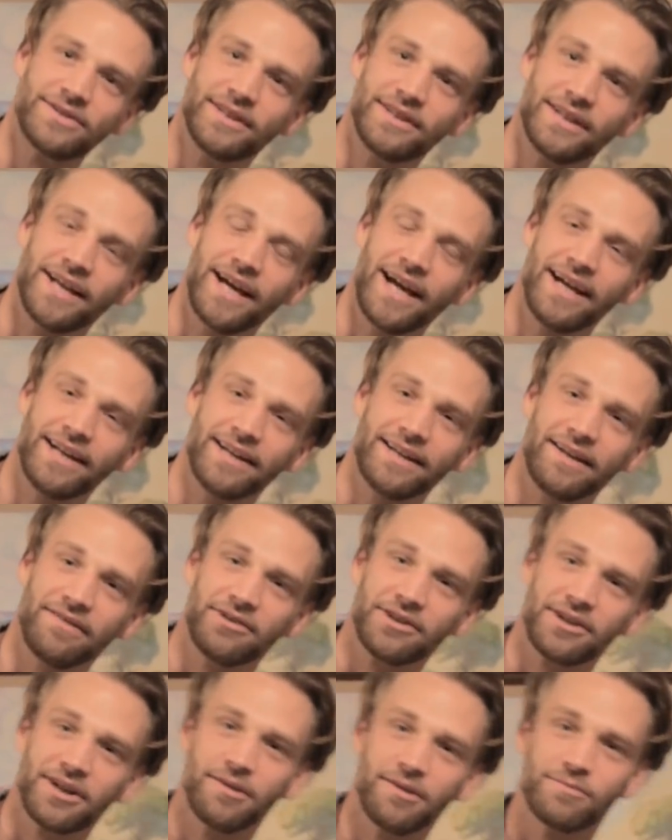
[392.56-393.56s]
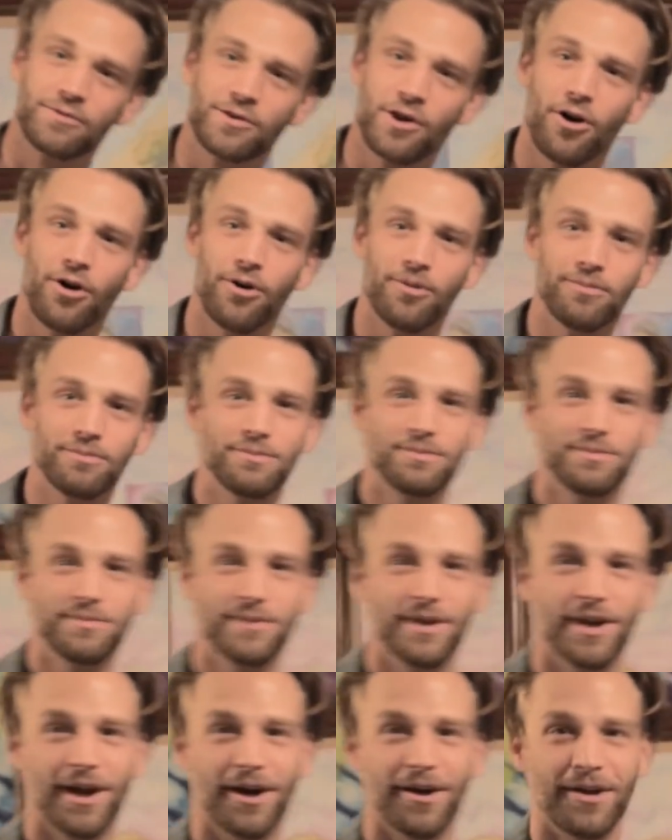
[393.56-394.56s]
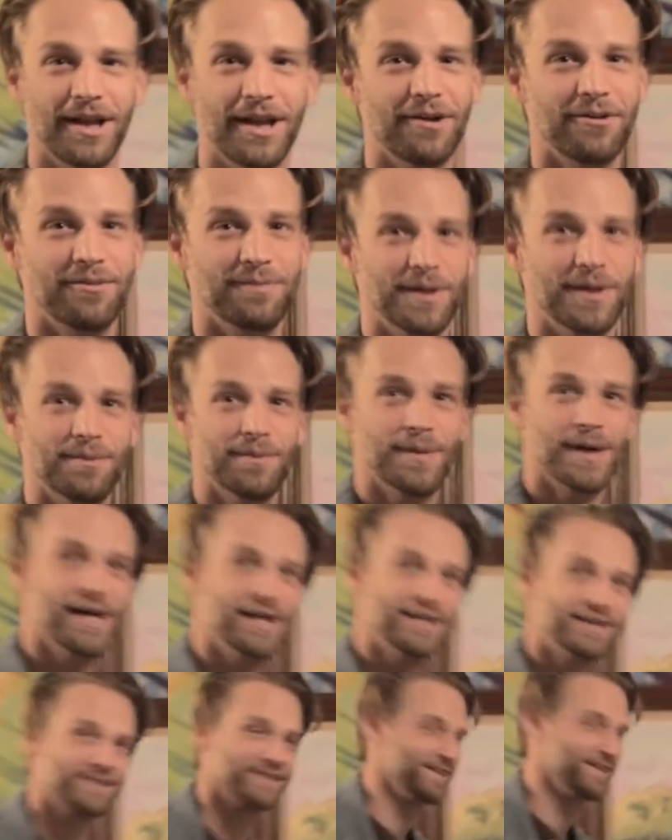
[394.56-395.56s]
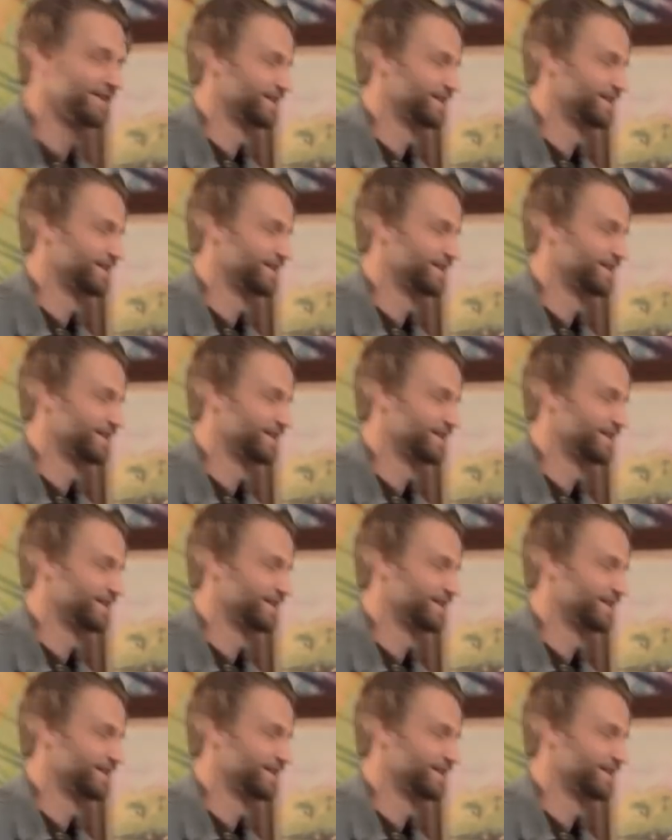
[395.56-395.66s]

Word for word: today and never comes home. You know, that would be the best.